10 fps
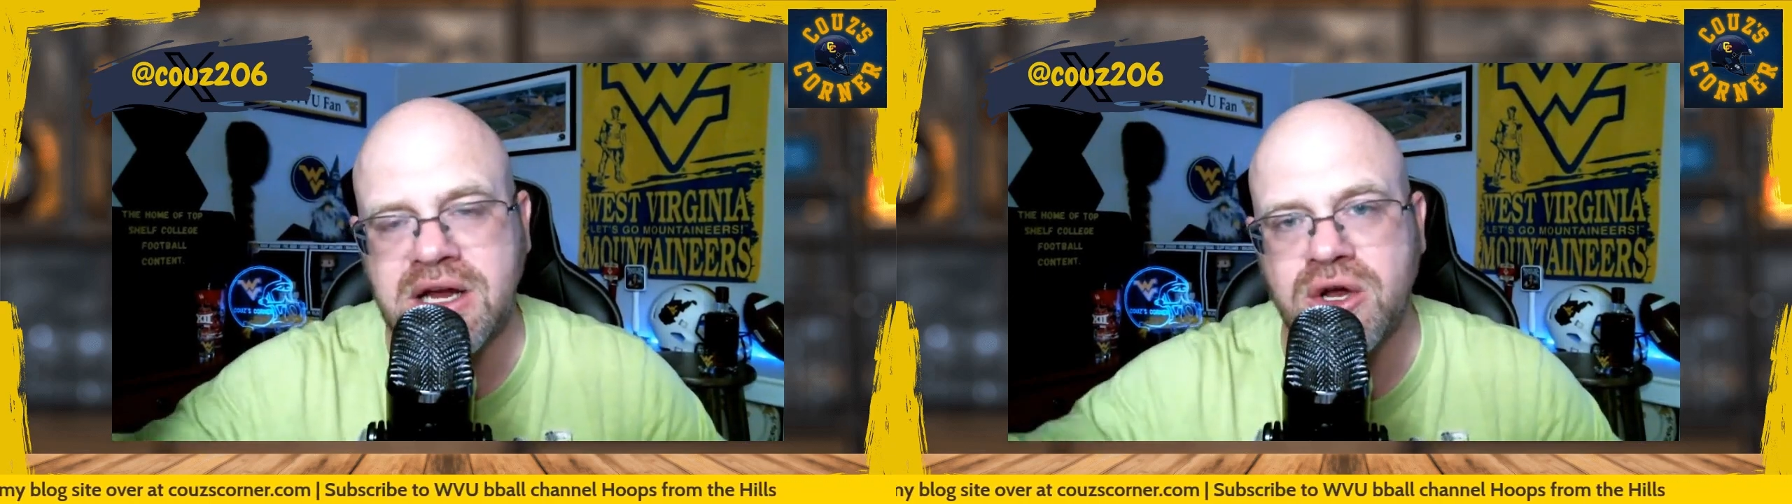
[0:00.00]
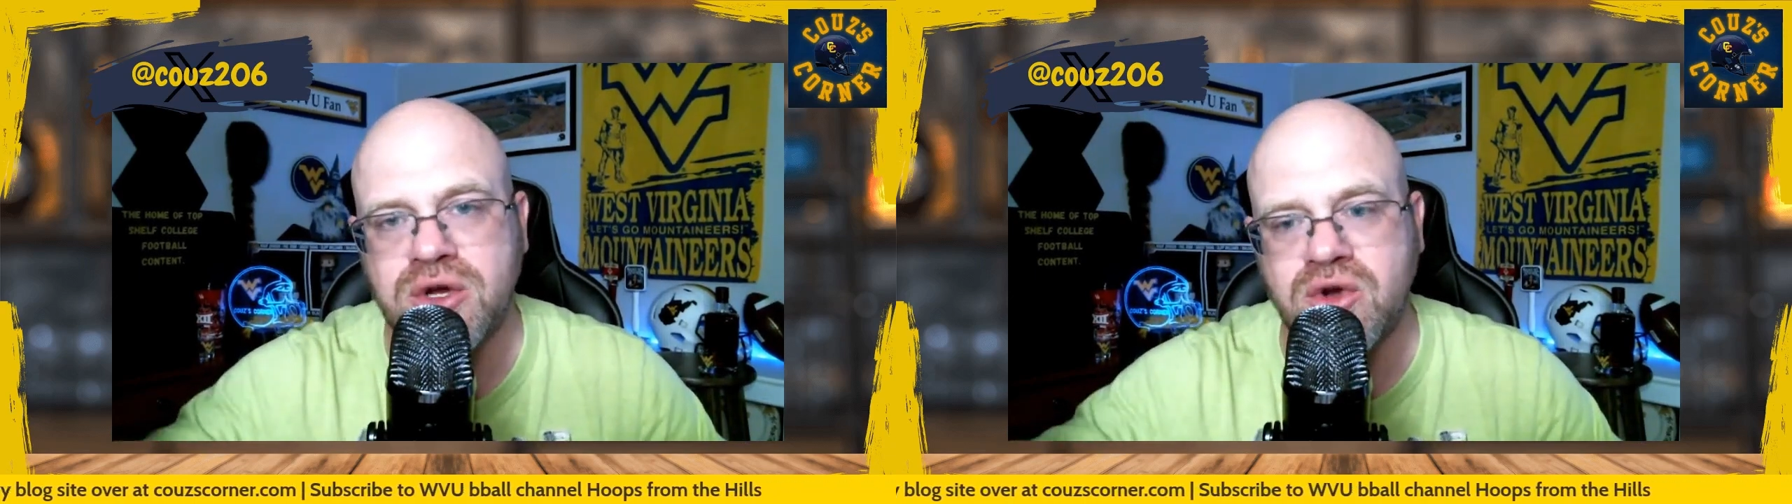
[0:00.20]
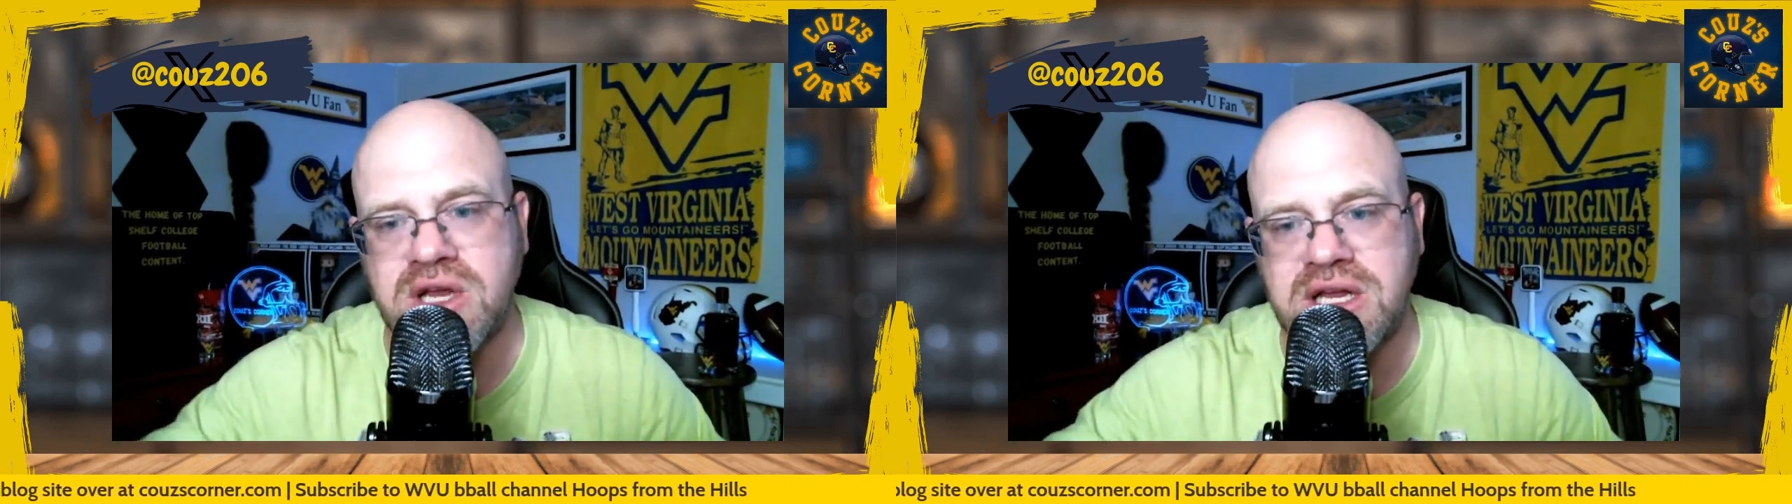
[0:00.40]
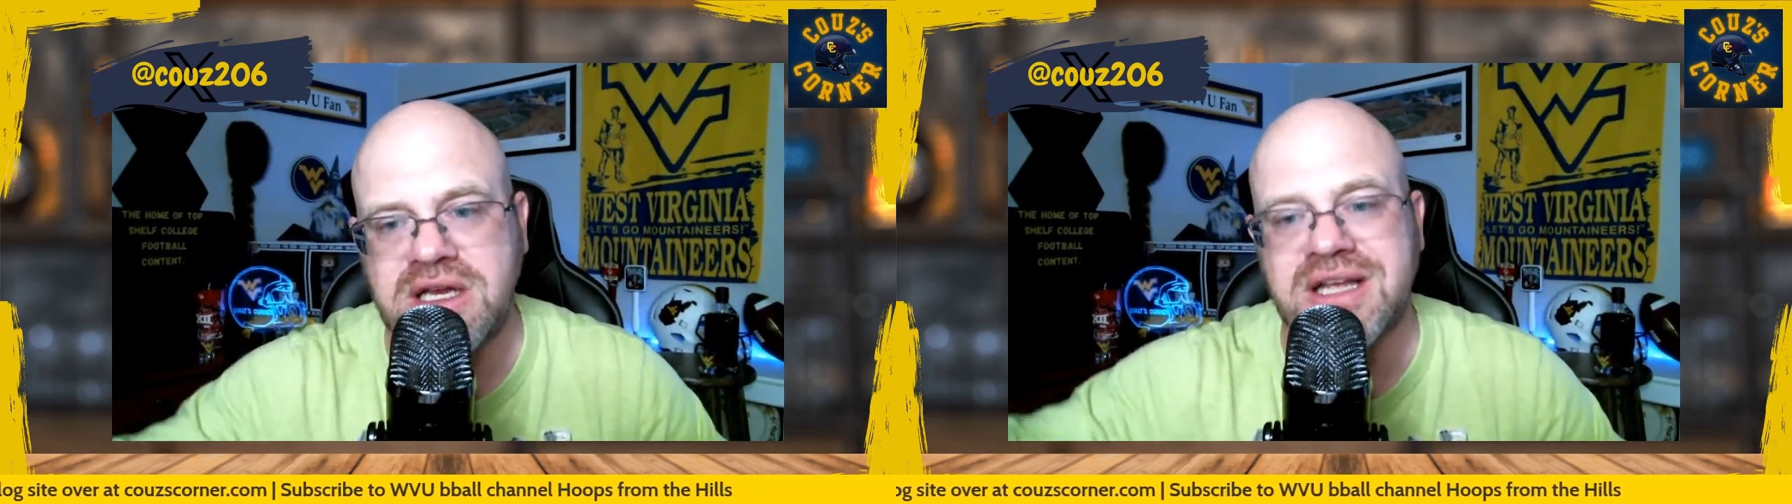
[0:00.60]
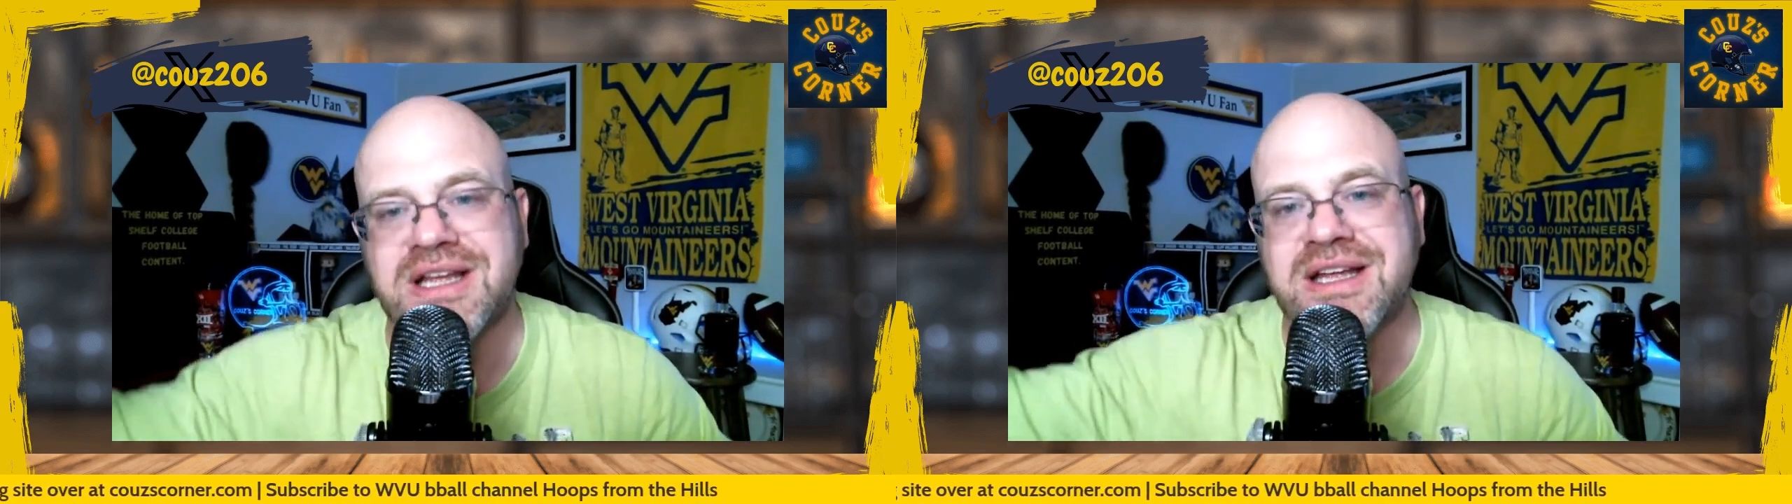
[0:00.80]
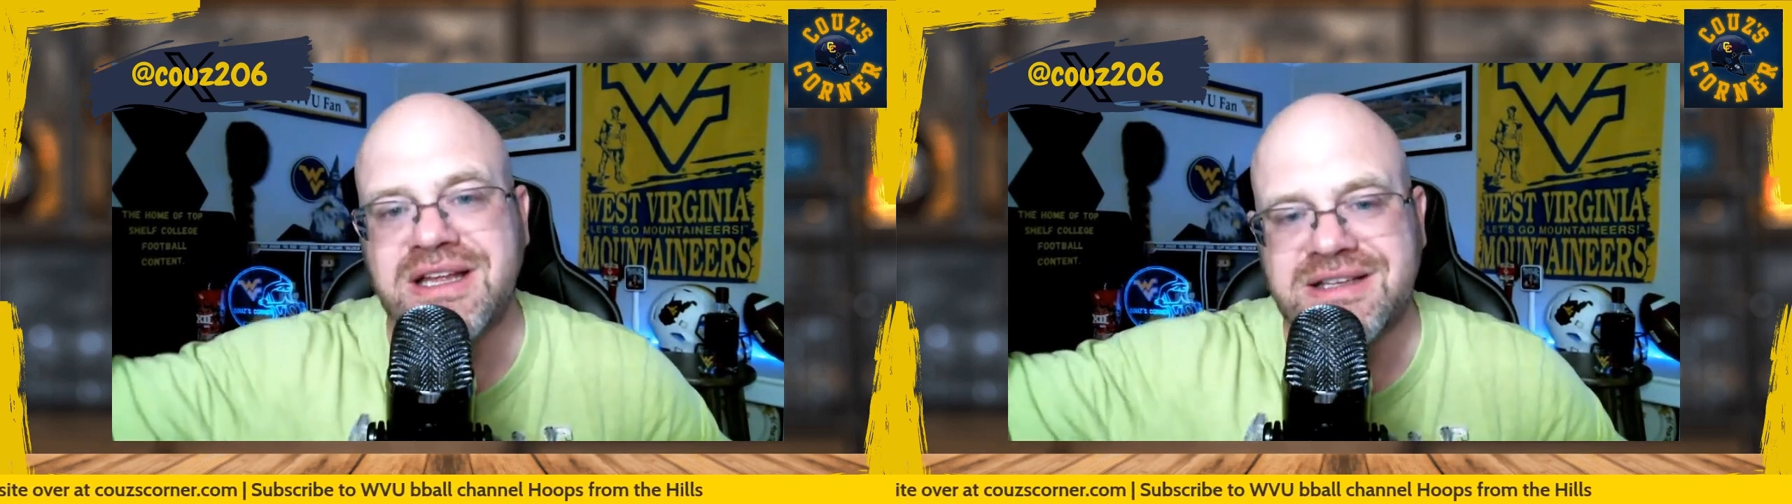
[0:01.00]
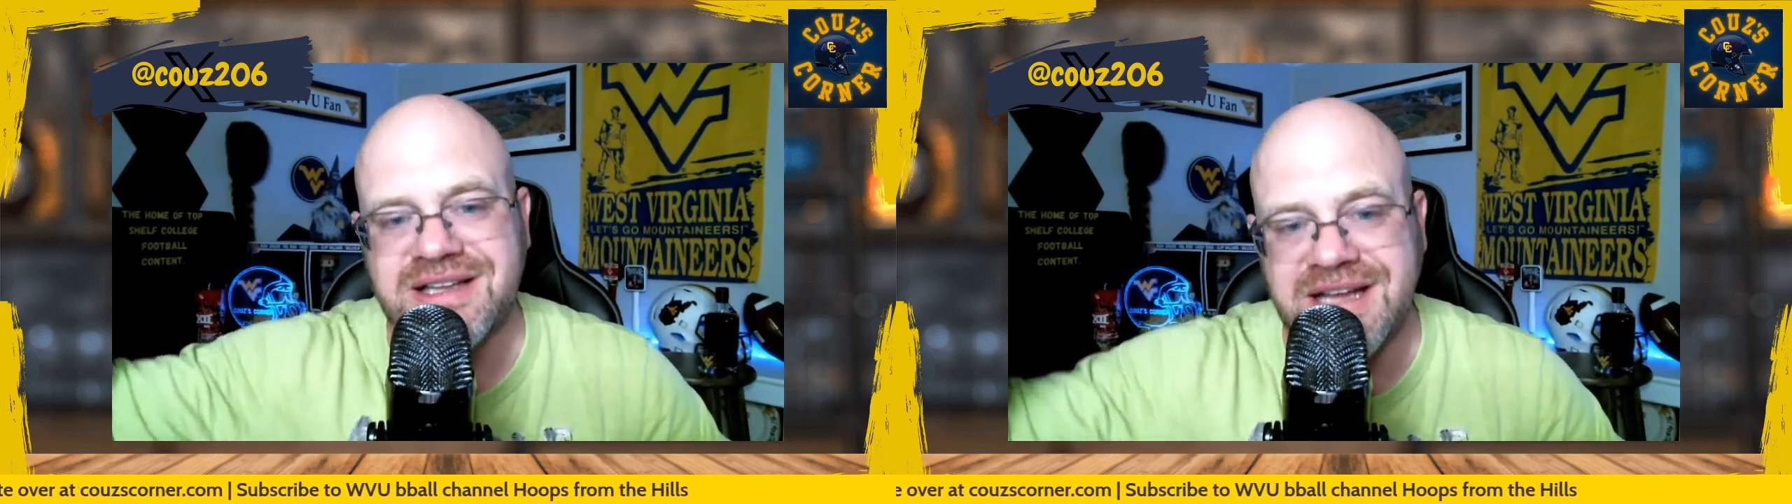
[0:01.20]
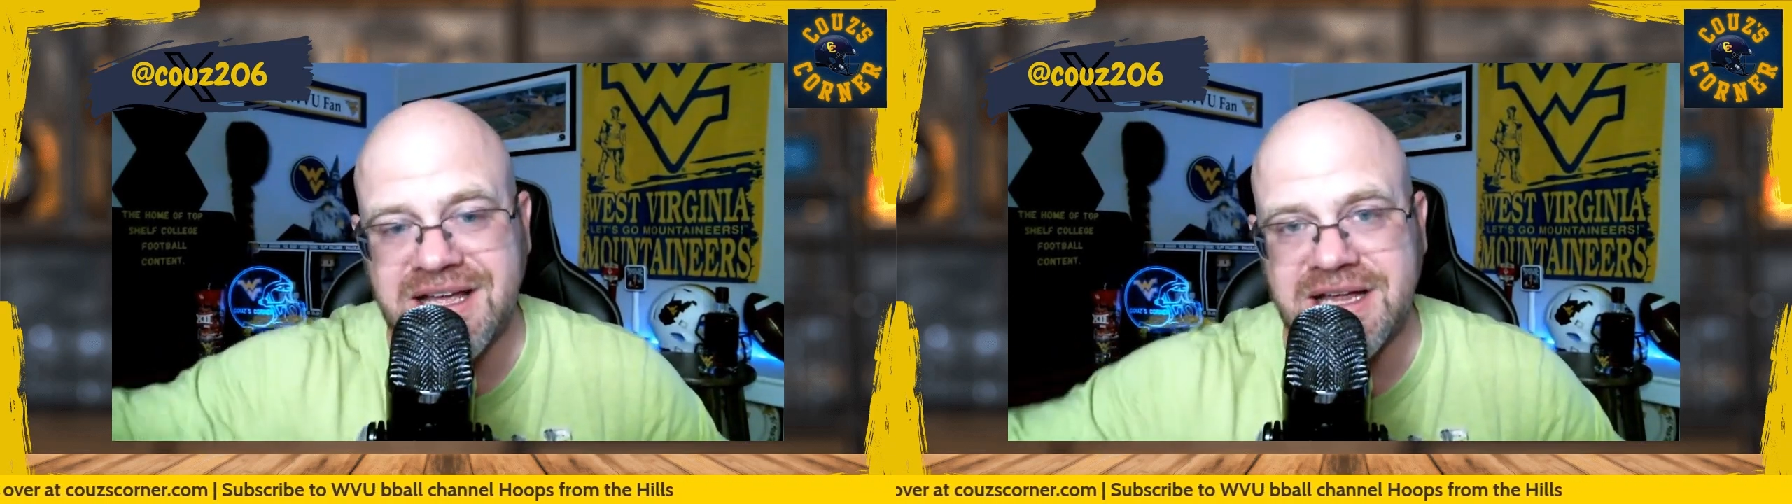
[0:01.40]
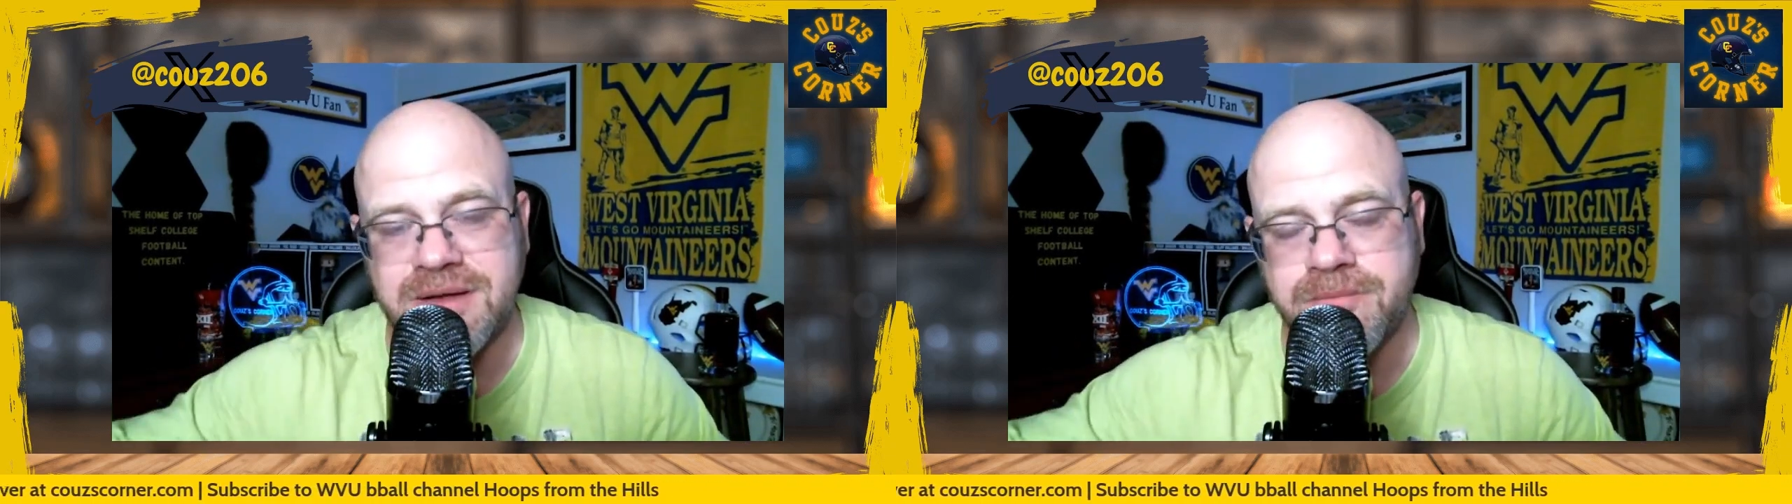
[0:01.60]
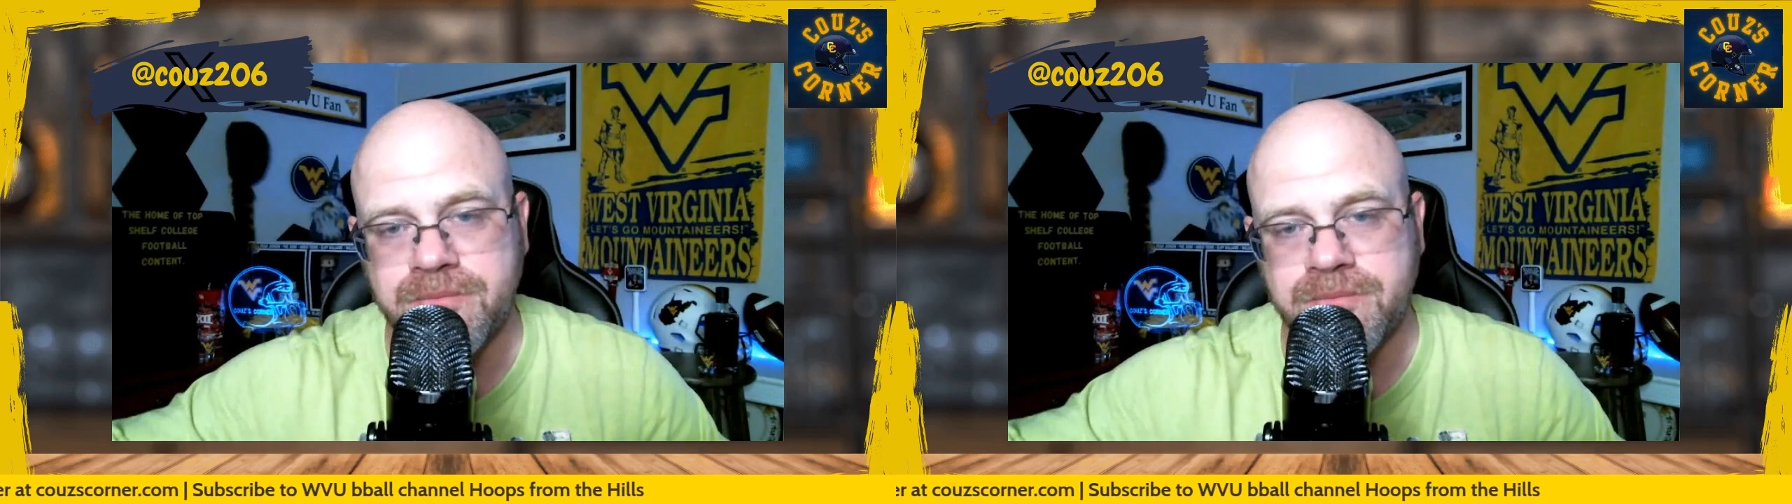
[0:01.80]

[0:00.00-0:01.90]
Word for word: Garrett Greene today?